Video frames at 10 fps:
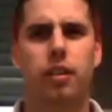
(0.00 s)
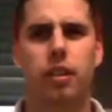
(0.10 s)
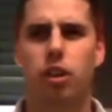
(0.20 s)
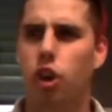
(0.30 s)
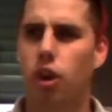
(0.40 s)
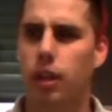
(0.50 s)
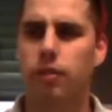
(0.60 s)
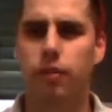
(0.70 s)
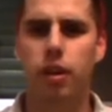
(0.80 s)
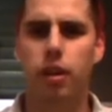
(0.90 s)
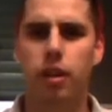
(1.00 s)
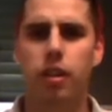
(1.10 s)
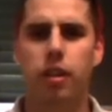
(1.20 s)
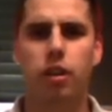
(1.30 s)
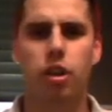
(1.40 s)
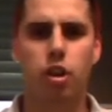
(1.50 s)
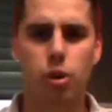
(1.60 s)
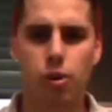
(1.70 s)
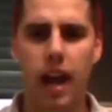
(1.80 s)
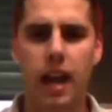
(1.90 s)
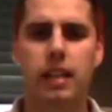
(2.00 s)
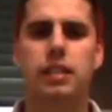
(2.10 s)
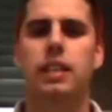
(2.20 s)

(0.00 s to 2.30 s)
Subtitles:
Colin Firth, you've got Hugh Grant,